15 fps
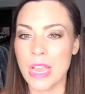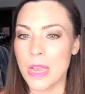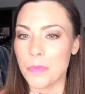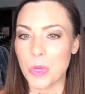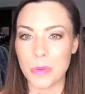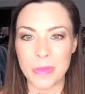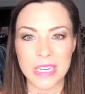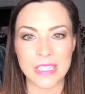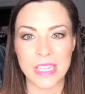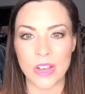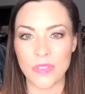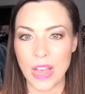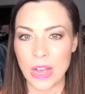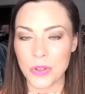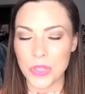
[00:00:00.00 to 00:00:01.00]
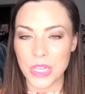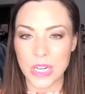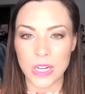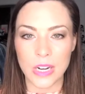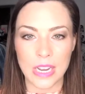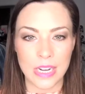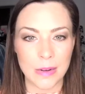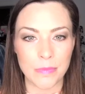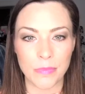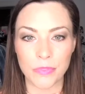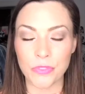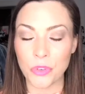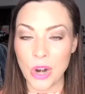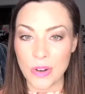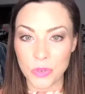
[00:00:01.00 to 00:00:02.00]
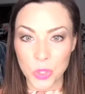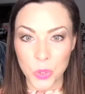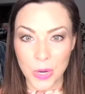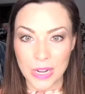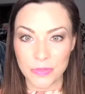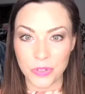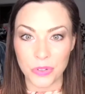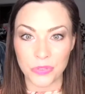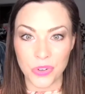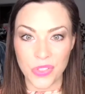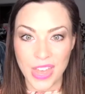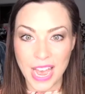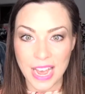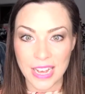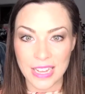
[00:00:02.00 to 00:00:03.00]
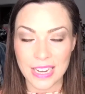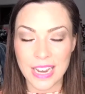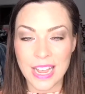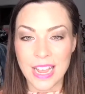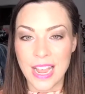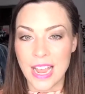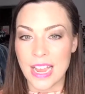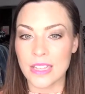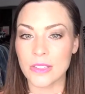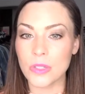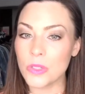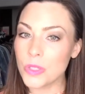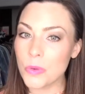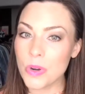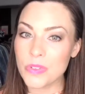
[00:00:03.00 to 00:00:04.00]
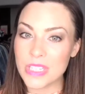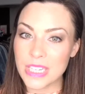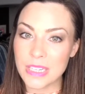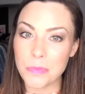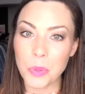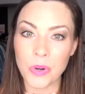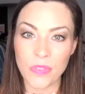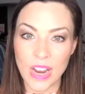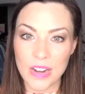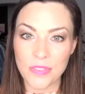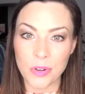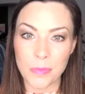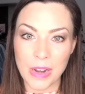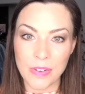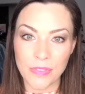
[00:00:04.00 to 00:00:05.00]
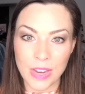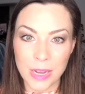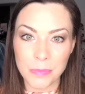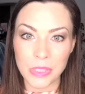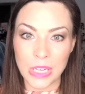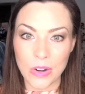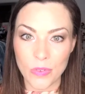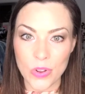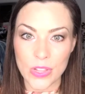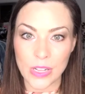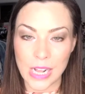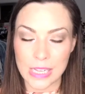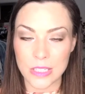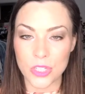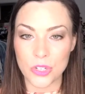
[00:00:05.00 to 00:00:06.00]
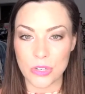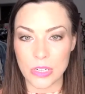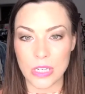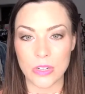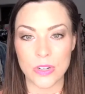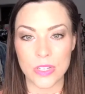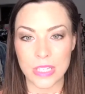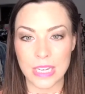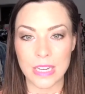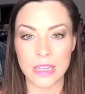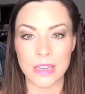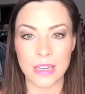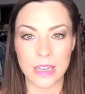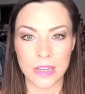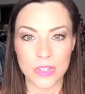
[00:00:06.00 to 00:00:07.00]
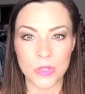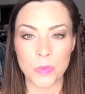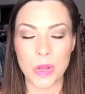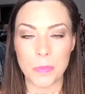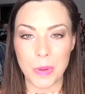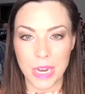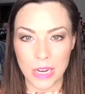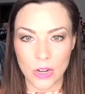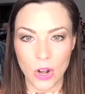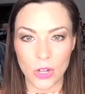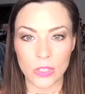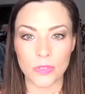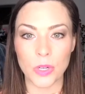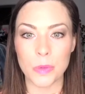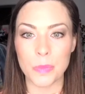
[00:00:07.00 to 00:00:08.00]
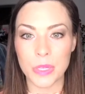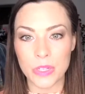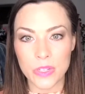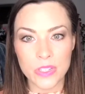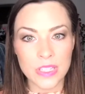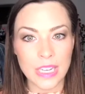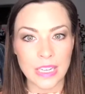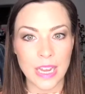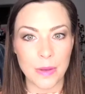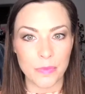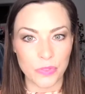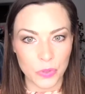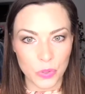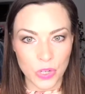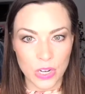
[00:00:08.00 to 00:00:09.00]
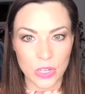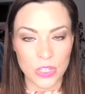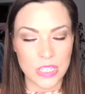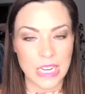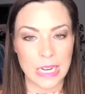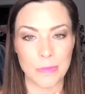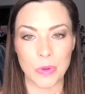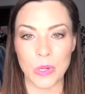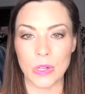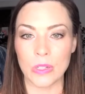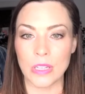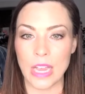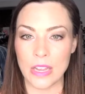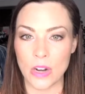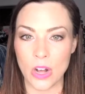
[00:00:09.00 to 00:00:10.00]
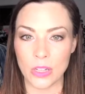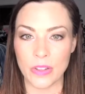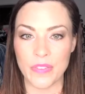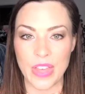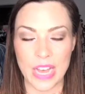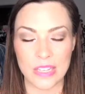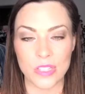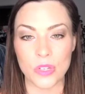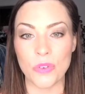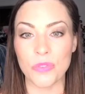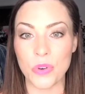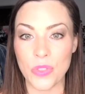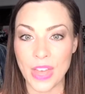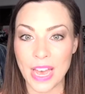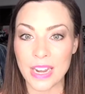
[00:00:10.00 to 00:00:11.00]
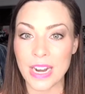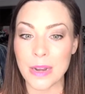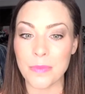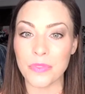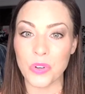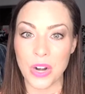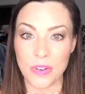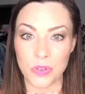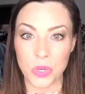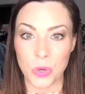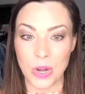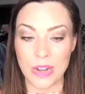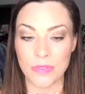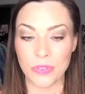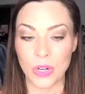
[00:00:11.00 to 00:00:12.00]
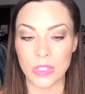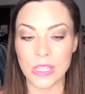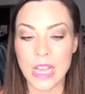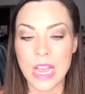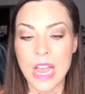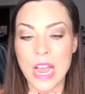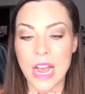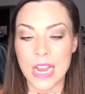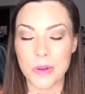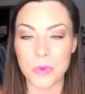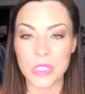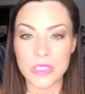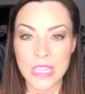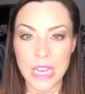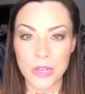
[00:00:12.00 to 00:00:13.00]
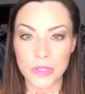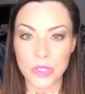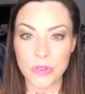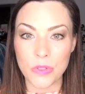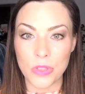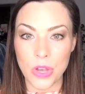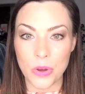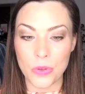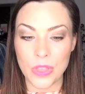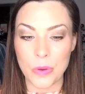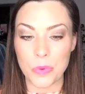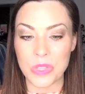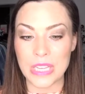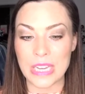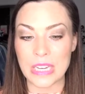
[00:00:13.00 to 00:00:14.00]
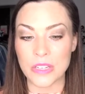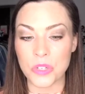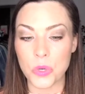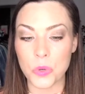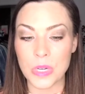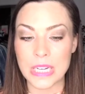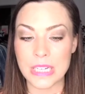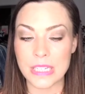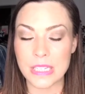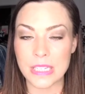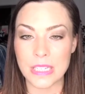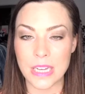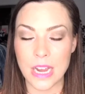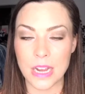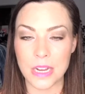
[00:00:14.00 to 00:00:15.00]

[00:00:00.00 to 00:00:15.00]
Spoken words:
put myself out there, and I'm forever grateful for that. And LuLaRoe did provide for my family over the last 2 years. It is what paid all of our bills and kept food on our table and all of that. So for that, I am forever grateful. I will tell you though that with the increased